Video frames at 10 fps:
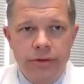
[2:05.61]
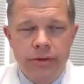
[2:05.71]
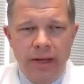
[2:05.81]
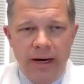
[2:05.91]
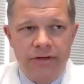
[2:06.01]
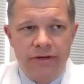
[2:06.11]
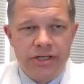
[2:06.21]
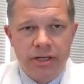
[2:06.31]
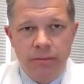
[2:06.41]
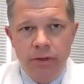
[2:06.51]
So a lot of it's
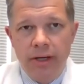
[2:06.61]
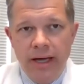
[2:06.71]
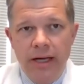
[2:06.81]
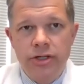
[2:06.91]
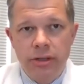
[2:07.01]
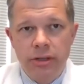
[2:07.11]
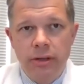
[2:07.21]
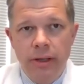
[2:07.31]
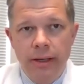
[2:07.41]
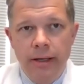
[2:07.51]
just
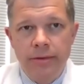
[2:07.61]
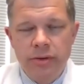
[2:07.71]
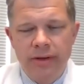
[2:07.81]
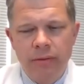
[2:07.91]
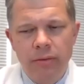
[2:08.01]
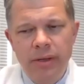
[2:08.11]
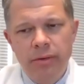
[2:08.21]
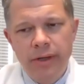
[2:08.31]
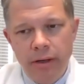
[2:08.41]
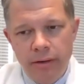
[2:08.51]
communication. And so I think when
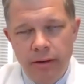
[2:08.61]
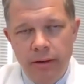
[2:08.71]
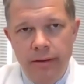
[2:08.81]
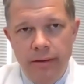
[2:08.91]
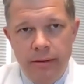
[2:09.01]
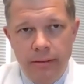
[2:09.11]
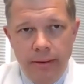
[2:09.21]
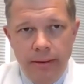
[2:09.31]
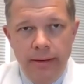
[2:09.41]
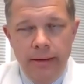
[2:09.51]
people hear
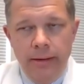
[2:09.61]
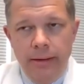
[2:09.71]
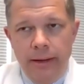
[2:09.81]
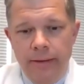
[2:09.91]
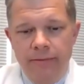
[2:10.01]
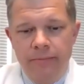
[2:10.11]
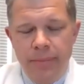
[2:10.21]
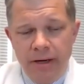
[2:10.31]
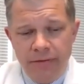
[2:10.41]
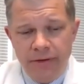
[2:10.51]
the
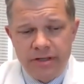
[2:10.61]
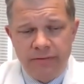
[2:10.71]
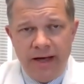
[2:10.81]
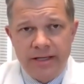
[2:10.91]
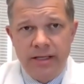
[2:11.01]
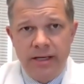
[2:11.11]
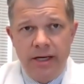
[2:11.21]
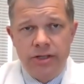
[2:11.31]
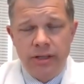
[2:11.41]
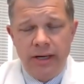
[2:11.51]
benefits of
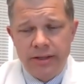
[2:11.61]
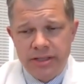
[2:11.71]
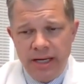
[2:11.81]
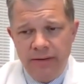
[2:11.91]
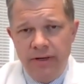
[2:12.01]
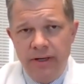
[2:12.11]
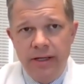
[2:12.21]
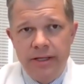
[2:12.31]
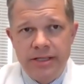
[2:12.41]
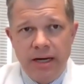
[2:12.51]
vaccination, how safe it
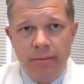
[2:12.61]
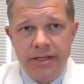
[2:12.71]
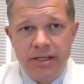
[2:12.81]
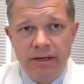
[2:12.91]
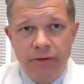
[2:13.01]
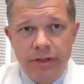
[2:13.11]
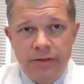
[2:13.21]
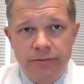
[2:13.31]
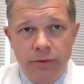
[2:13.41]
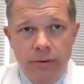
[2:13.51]
is, how it makes a difference
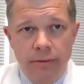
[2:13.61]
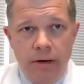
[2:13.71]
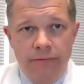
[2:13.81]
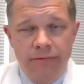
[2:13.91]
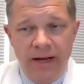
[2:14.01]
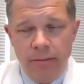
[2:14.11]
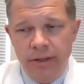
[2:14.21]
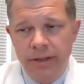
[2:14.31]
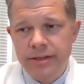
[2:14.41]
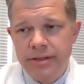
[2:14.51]
for our
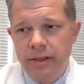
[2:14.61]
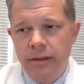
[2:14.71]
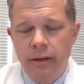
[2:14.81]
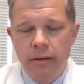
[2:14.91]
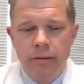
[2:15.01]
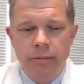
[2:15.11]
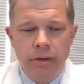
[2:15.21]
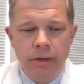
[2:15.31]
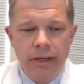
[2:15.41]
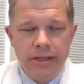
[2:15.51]
families and our
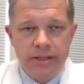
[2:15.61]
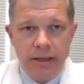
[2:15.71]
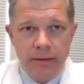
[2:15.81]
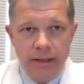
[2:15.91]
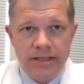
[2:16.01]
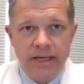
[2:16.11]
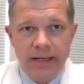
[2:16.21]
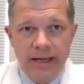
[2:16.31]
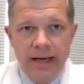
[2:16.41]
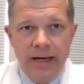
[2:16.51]
communities, they tend
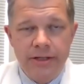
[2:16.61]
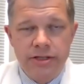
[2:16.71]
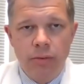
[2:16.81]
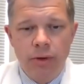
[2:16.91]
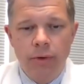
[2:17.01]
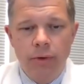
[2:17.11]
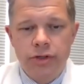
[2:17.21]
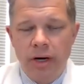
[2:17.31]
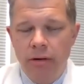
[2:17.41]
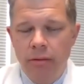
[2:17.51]
to get it. So we're
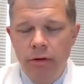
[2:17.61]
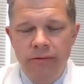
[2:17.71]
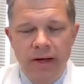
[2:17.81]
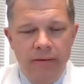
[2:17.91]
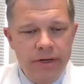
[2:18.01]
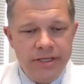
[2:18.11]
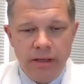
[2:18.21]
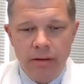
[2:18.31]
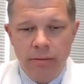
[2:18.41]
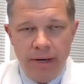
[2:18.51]
trying to remove every
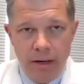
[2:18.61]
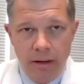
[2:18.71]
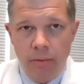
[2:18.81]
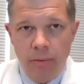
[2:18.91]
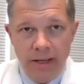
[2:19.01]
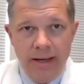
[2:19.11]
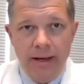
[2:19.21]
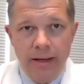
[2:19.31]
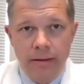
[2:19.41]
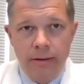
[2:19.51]
single barrier we
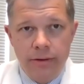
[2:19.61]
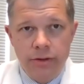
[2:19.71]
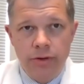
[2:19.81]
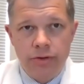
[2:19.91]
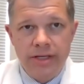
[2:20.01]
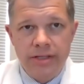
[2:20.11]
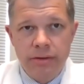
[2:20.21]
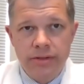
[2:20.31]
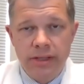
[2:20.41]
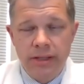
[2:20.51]
can to address
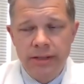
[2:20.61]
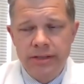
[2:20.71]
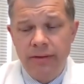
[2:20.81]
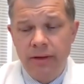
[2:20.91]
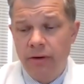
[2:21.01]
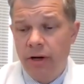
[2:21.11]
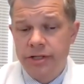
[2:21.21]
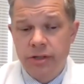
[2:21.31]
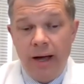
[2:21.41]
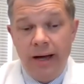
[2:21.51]
those things. I think there are
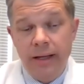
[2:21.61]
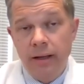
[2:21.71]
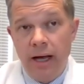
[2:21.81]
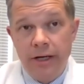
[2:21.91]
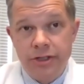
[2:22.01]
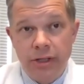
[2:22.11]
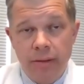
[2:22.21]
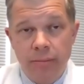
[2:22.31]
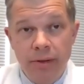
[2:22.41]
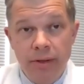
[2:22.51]
also
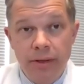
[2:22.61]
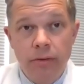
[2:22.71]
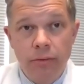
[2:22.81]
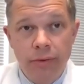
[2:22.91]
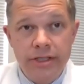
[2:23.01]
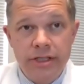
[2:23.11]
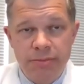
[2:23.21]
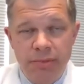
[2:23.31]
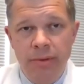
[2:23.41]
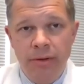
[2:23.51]
ideological and political reasons
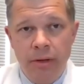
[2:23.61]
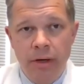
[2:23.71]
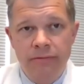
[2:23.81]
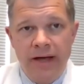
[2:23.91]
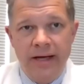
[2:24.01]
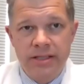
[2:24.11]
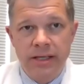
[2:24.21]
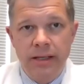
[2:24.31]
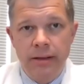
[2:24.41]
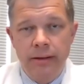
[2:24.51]
people aren't
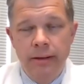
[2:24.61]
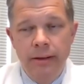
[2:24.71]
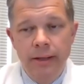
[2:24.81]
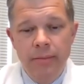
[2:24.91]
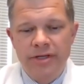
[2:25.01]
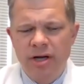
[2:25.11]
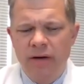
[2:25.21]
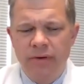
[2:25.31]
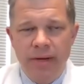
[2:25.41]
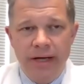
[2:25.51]
vaccinated. It's
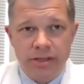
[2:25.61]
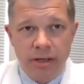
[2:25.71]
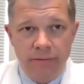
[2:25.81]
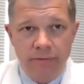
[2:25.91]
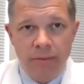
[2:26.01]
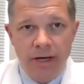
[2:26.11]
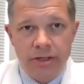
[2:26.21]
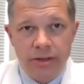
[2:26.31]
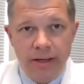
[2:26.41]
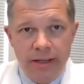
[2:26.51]
often based on
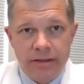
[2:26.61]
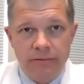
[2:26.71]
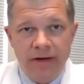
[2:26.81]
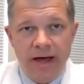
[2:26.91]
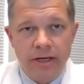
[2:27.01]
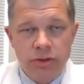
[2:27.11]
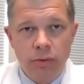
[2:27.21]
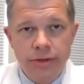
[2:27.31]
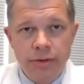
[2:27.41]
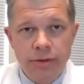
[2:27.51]
information that isn't
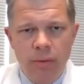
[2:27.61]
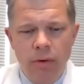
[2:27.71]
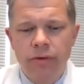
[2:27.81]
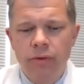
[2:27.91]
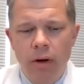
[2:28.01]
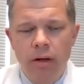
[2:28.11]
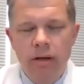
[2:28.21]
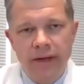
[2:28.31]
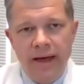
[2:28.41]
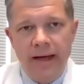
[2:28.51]
factual. So we work through all
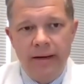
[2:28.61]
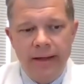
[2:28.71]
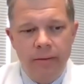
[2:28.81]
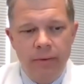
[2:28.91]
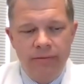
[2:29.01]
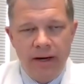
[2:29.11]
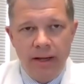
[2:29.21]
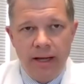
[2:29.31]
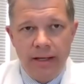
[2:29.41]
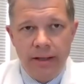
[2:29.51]
of that, and we've had a
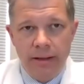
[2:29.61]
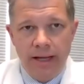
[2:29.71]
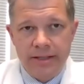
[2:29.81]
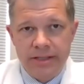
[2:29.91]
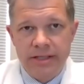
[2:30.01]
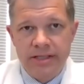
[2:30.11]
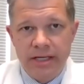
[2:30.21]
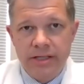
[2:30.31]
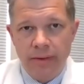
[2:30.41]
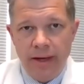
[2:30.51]
lot of
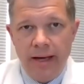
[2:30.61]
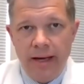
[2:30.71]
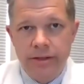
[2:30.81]
success with that.